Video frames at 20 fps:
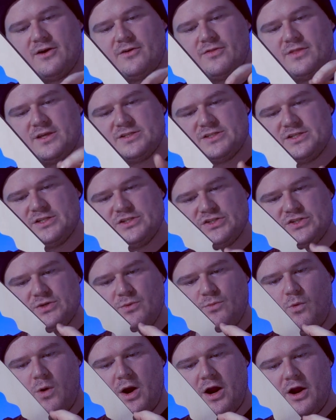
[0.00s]
This is
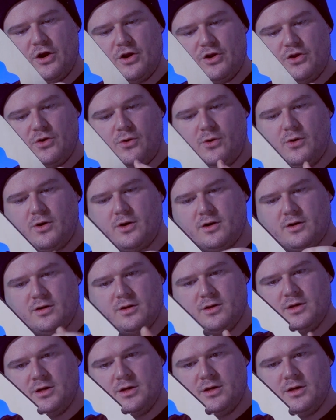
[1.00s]
where your
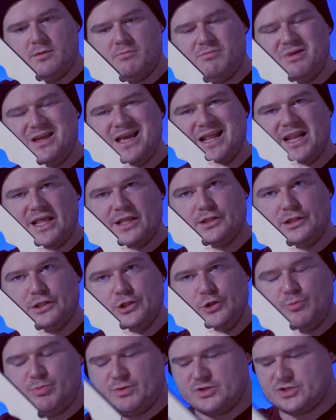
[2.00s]
beginning
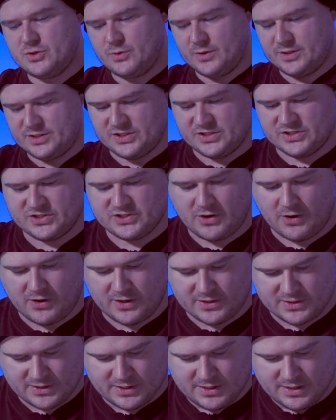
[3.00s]
loop is going to
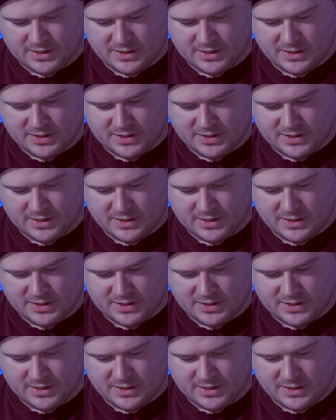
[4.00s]
start.